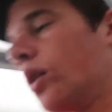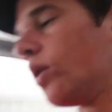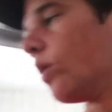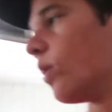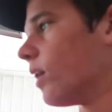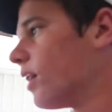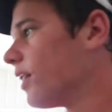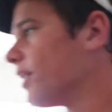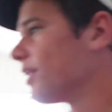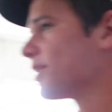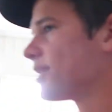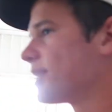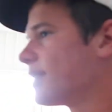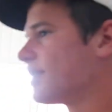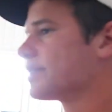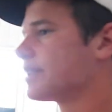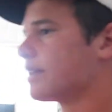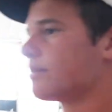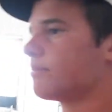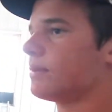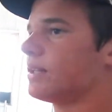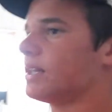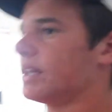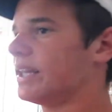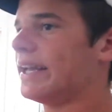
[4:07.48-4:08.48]
Well, since
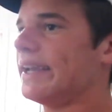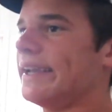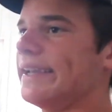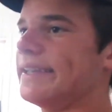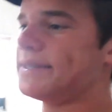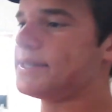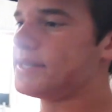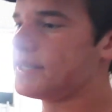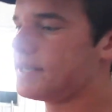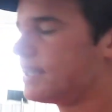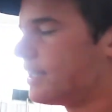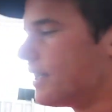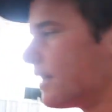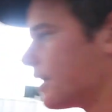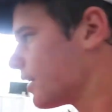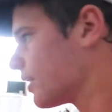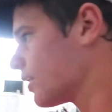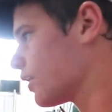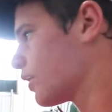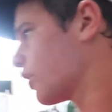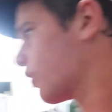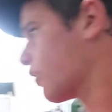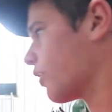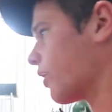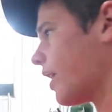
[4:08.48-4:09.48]
I'm a lazy
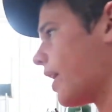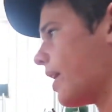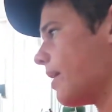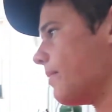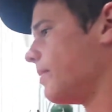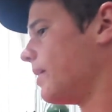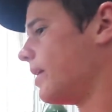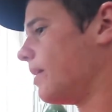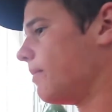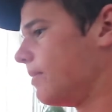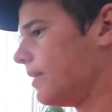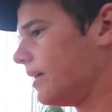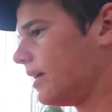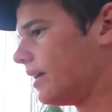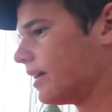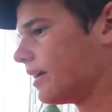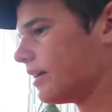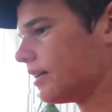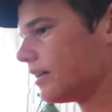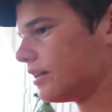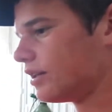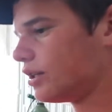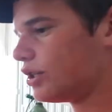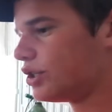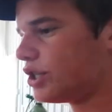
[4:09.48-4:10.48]
crybaby,
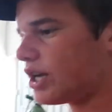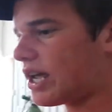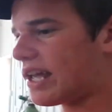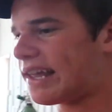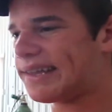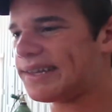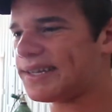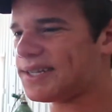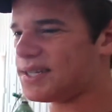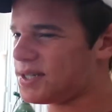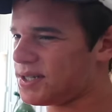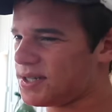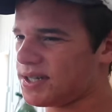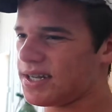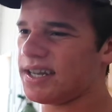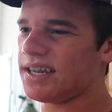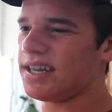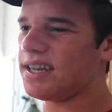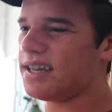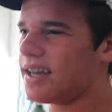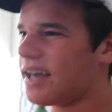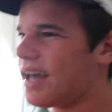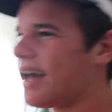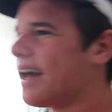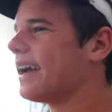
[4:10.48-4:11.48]
Gen
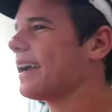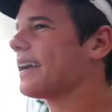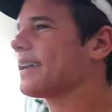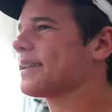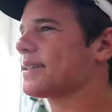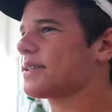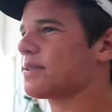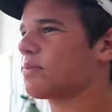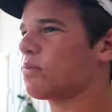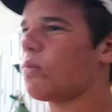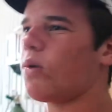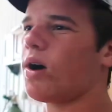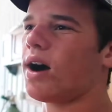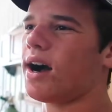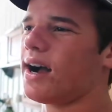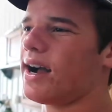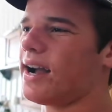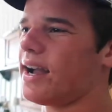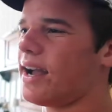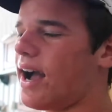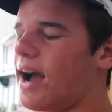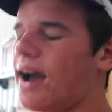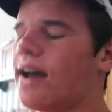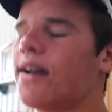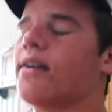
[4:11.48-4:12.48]
Z, X,
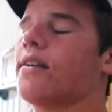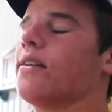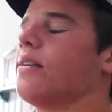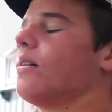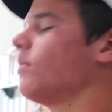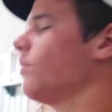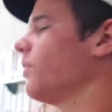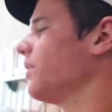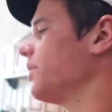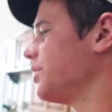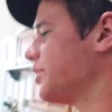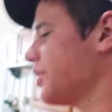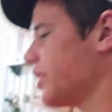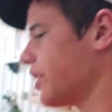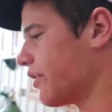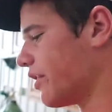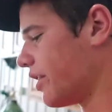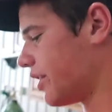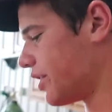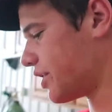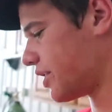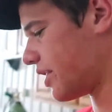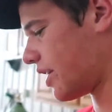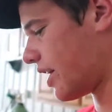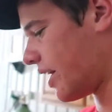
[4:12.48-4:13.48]
Y, I don't know what
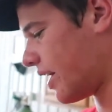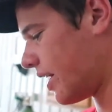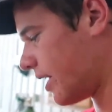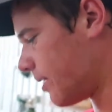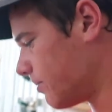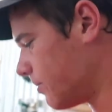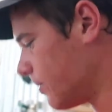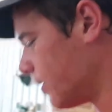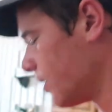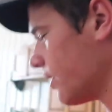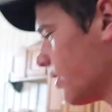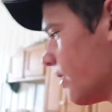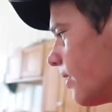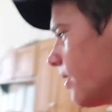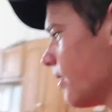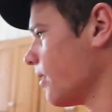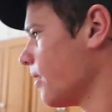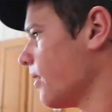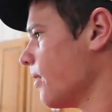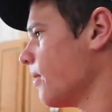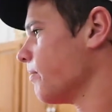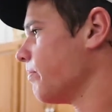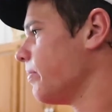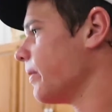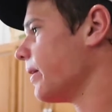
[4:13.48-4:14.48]
generation I am,
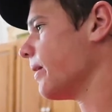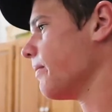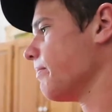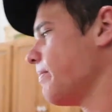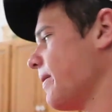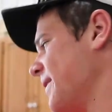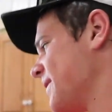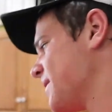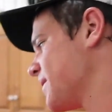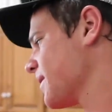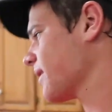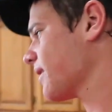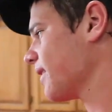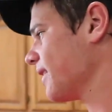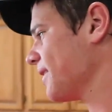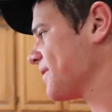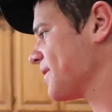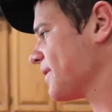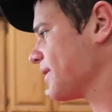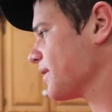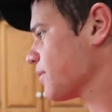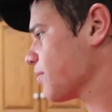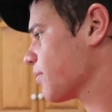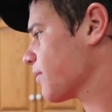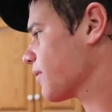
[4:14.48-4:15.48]
but basically
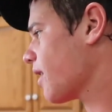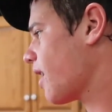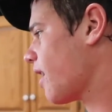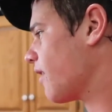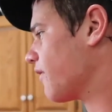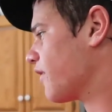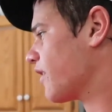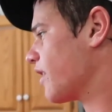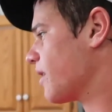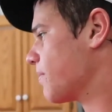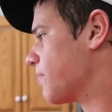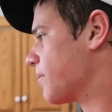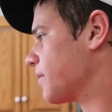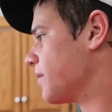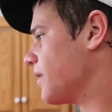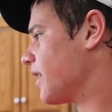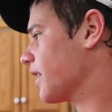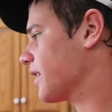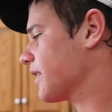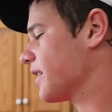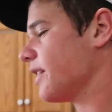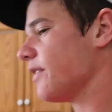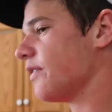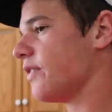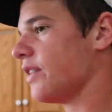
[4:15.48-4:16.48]
since we're not very
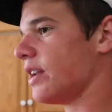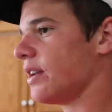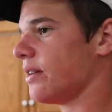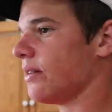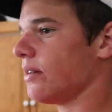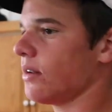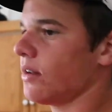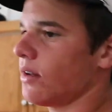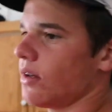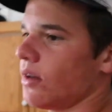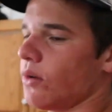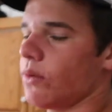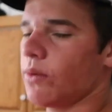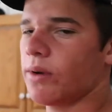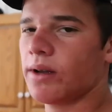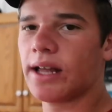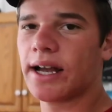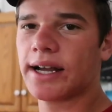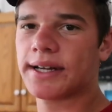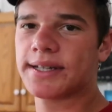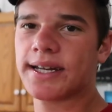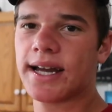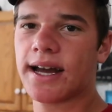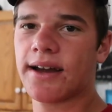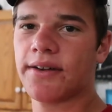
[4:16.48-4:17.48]
productive and we
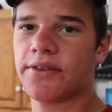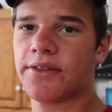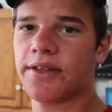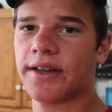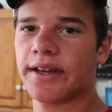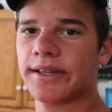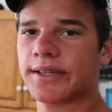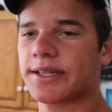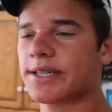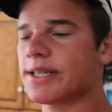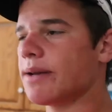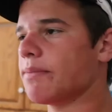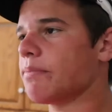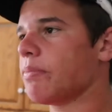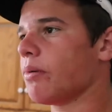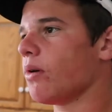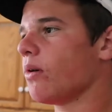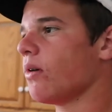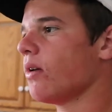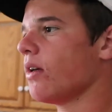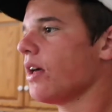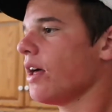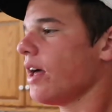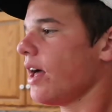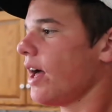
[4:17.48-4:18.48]
like to have things
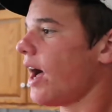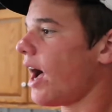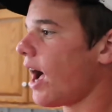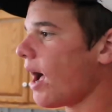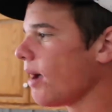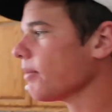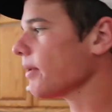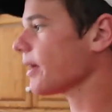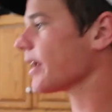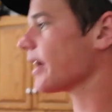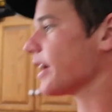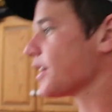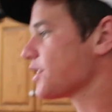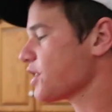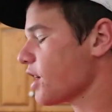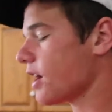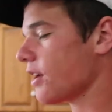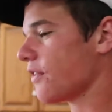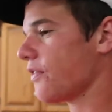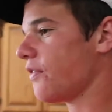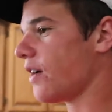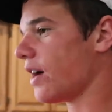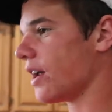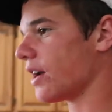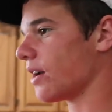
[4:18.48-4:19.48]
simple, I'm going to try
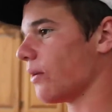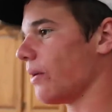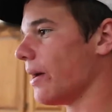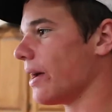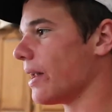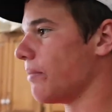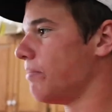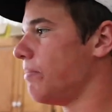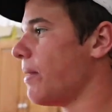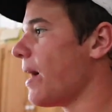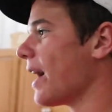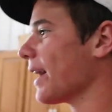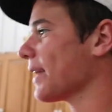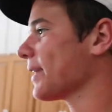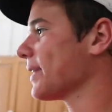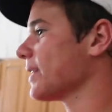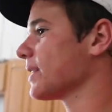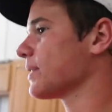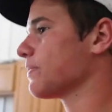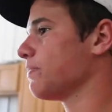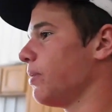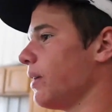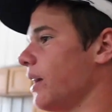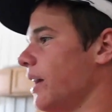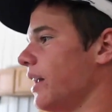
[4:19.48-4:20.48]
to find a way to back
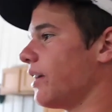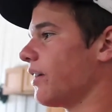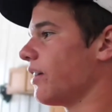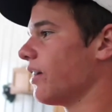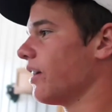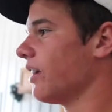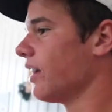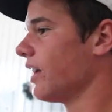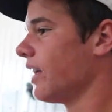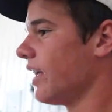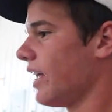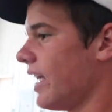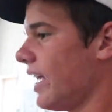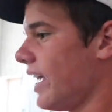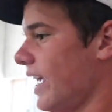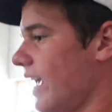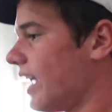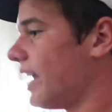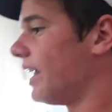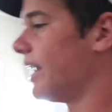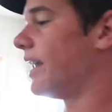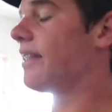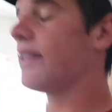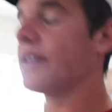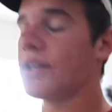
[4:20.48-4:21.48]
this planter
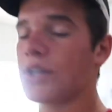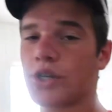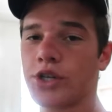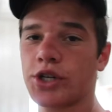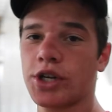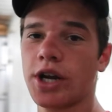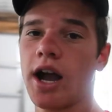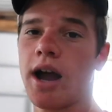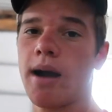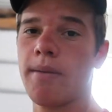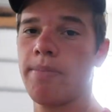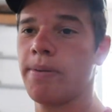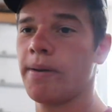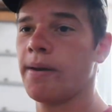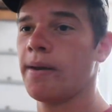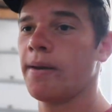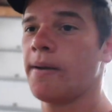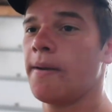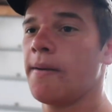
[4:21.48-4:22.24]
into this shop.